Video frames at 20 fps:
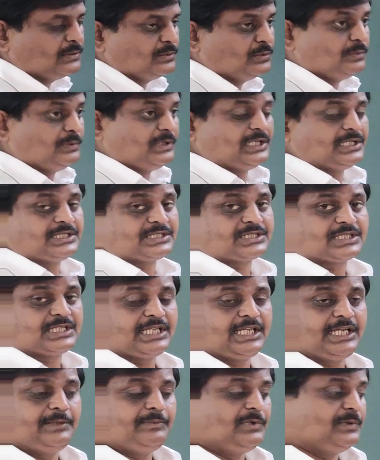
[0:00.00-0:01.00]
Who will
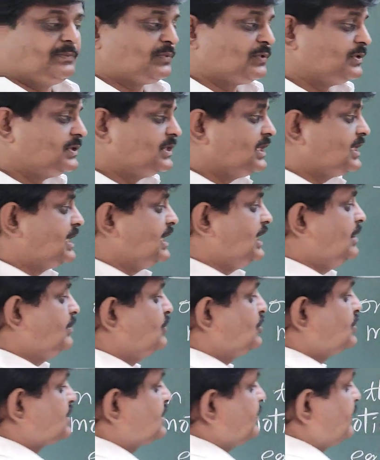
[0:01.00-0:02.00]
describe a projectile
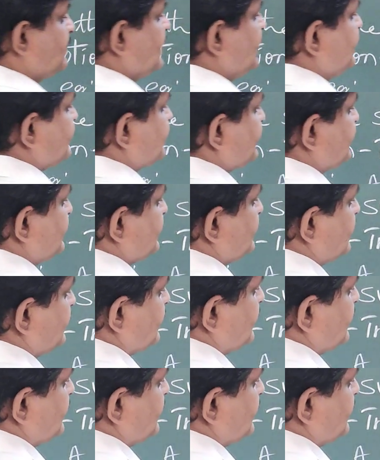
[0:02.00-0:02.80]
motion, please?